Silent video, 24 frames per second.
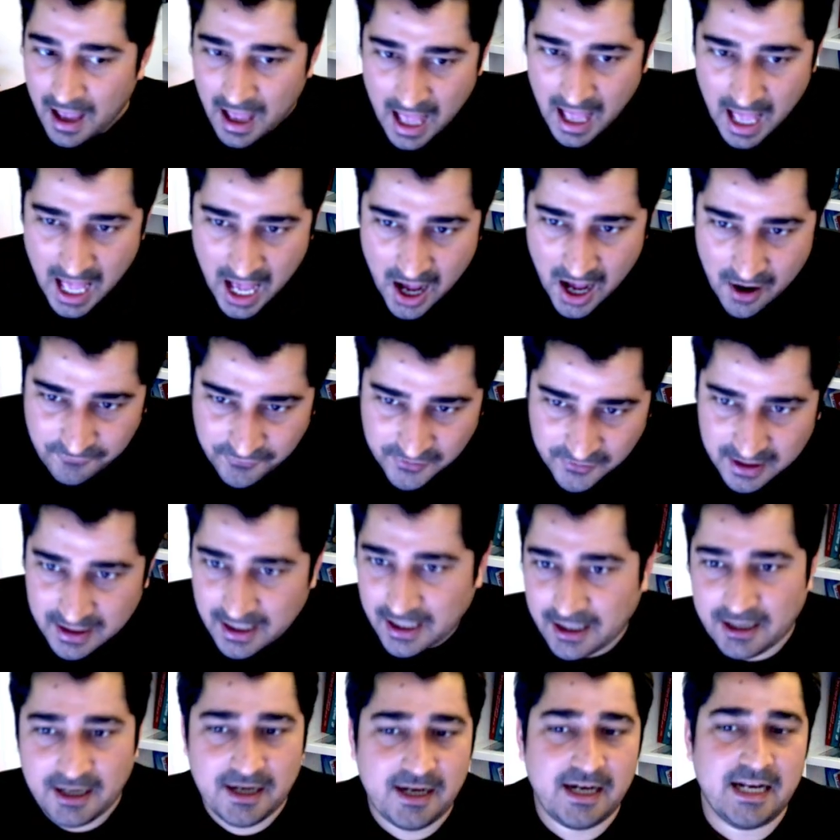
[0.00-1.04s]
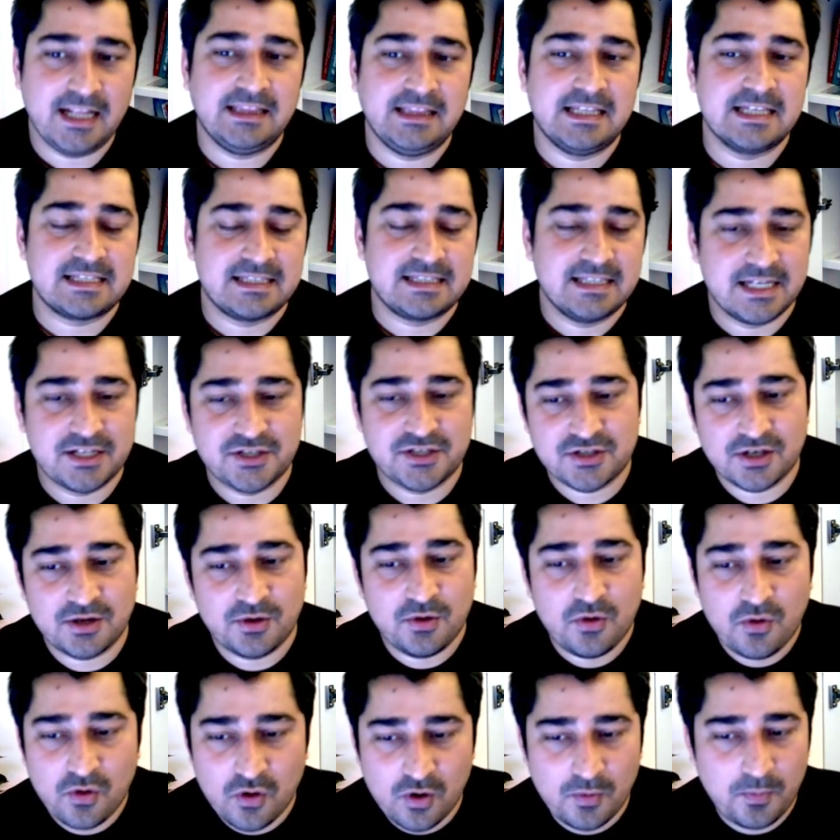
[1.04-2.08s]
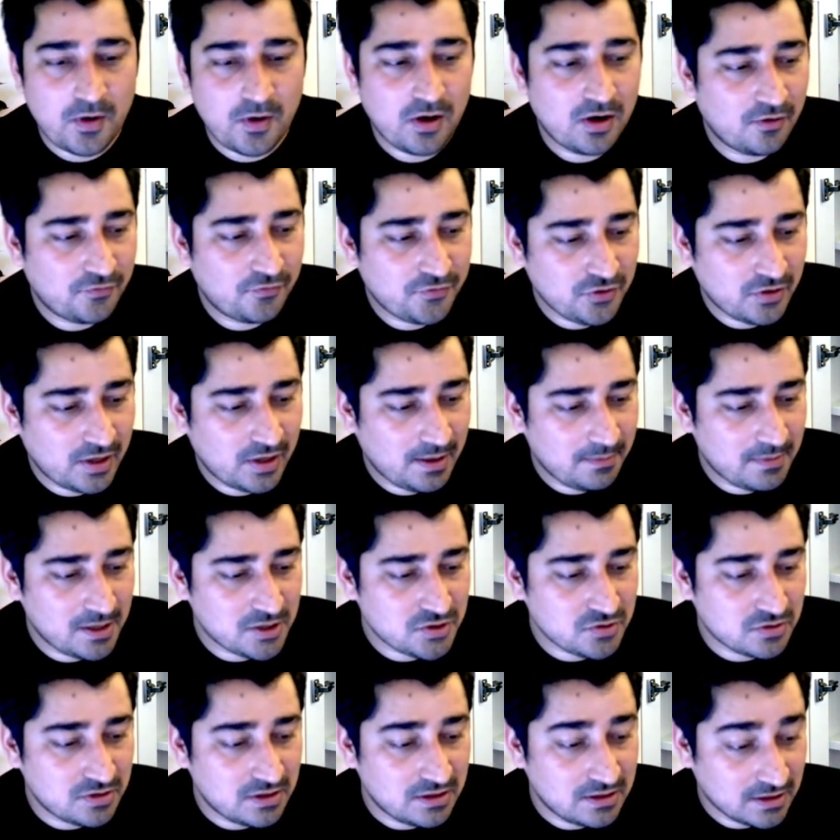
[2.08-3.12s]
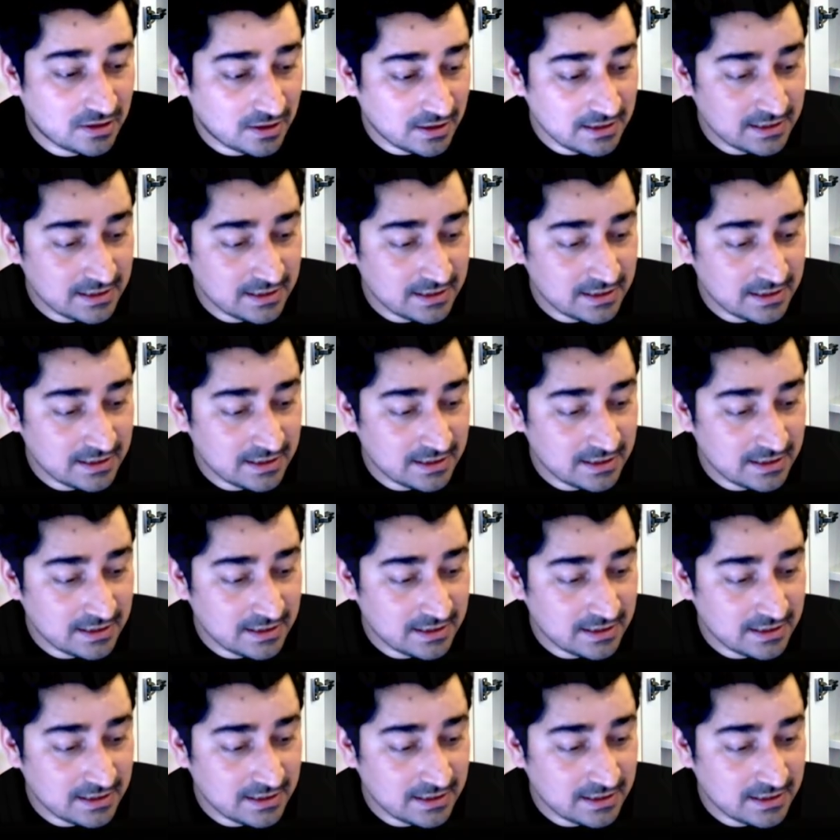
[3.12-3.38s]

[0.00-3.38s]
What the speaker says: after attending this lecture. Hope all of you are able to learn